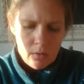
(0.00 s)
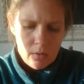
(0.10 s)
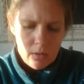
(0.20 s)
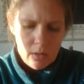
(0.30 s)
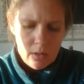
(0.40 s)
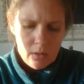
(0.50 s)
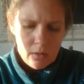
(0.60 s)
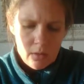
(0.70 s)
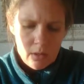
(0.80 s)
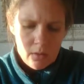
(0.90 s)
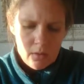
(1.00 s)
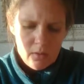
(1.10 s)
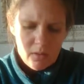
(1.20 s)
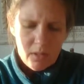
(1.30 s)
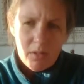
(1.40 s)
I think during
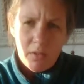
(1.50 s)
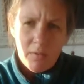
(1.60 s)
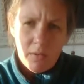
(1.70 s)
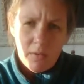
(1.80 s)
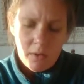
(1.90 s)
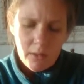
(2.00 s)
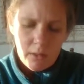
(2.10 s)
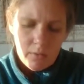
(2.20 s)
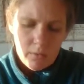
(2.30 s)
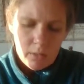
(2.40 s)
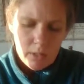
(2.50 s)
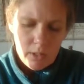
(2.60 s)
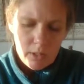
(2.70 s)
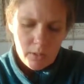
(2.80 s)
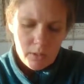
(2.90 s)
Vivaldi's Four
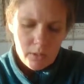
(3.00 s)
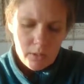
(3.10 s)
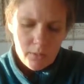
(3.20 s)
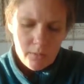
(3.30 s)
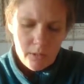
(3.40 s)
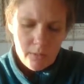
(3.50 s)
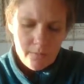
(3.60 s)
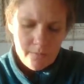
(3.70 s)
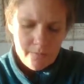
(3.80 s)
Seasons that they're playing.